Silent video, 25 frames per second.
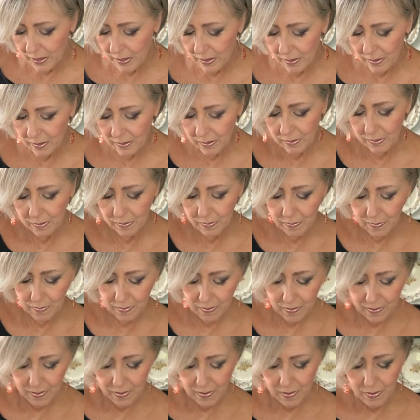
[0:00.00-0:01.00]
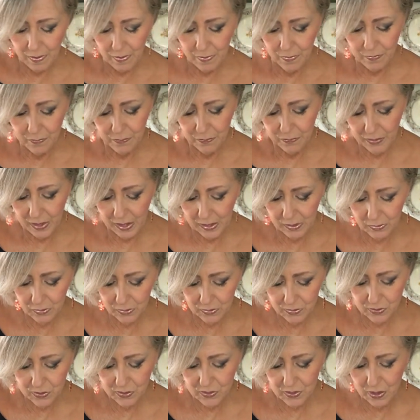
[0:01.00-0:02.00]
Okay. That
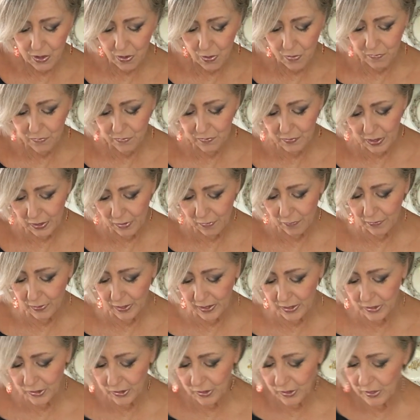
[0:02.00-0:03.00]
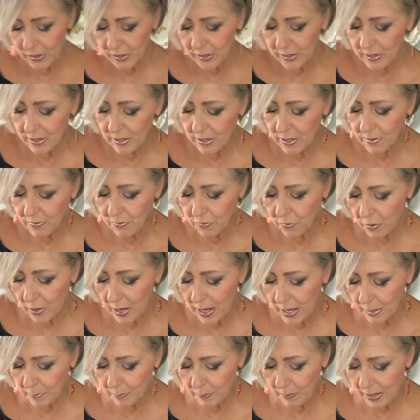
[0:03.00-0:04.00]
looks very good for
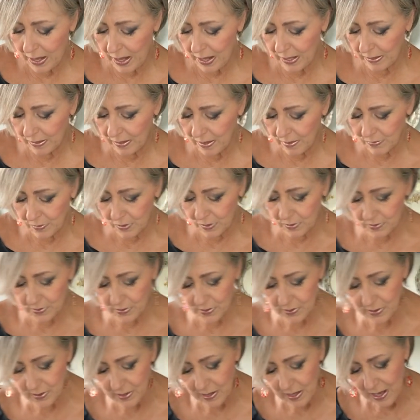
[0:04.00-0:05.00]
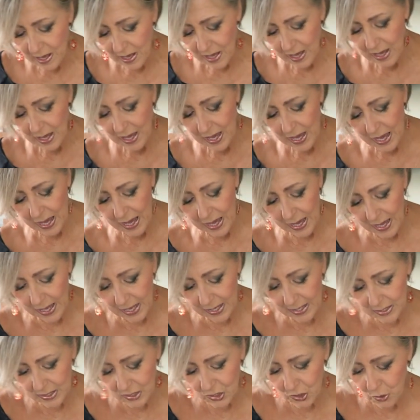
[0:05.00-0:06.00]
eggplant lovers
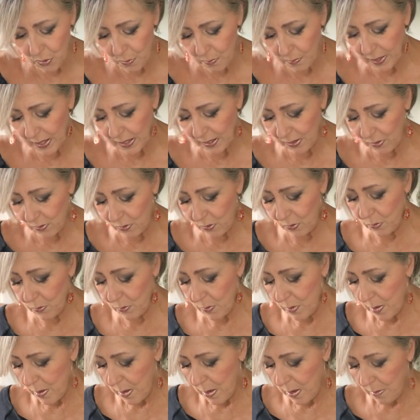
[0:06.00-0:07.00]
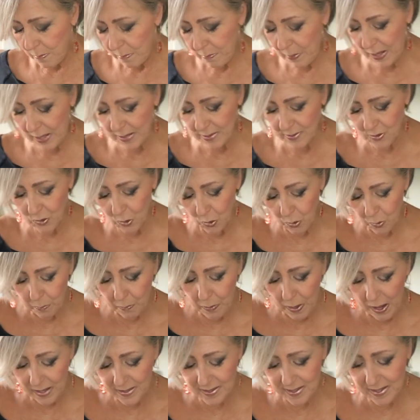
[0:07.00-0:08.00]
and tomato basil
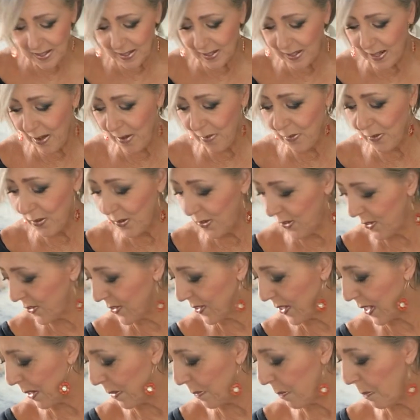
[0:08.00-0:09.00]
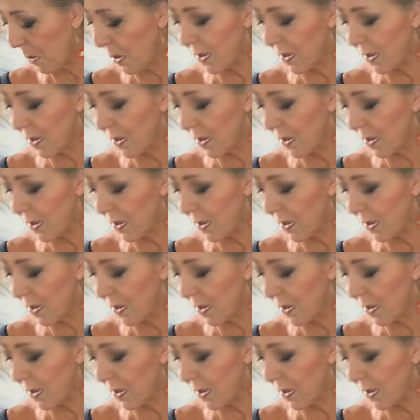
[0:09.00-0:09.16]
pasta lovers and